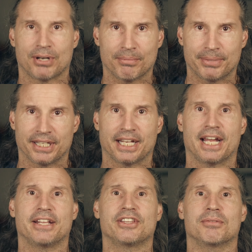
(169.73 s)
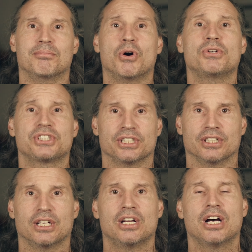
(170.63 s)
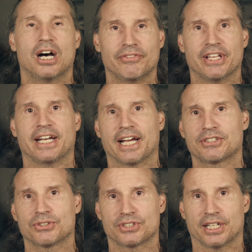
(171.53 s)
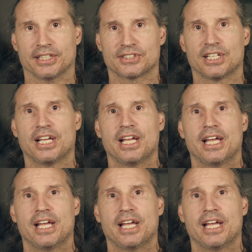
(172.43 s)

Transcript: pumping and the motion of that exercise.